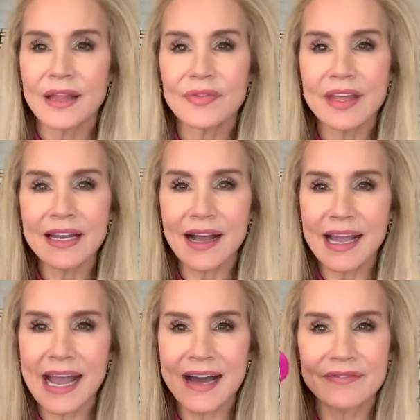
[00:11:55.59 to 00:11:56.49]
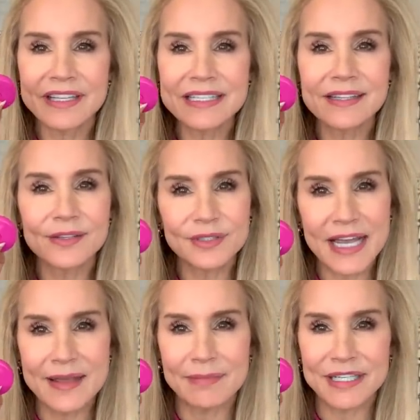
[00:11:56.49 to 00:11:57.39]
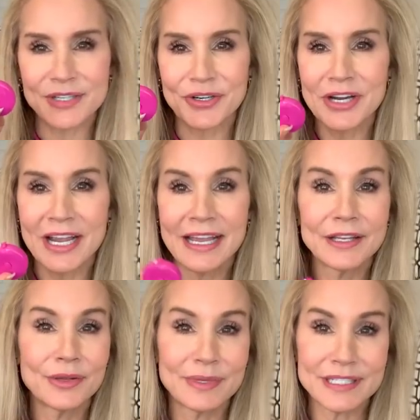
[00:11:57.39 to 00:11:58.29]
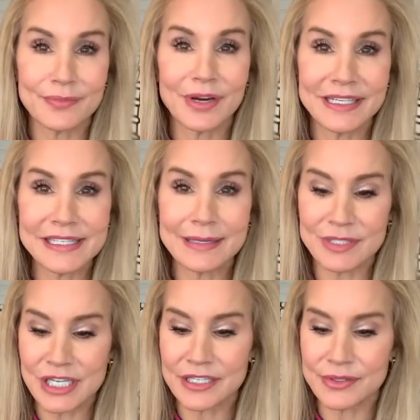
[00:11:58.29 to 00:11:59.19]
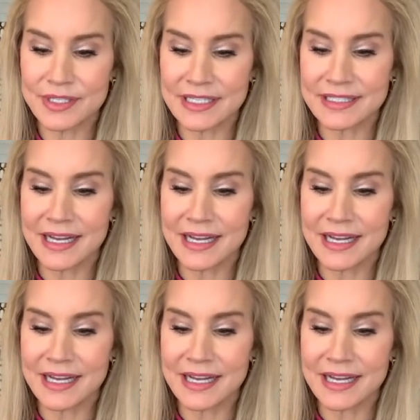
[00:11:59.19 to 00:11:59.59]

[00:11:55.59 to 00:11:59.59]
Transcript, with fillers: Then I have this little tape measure, and you'd be surprised how much I use this.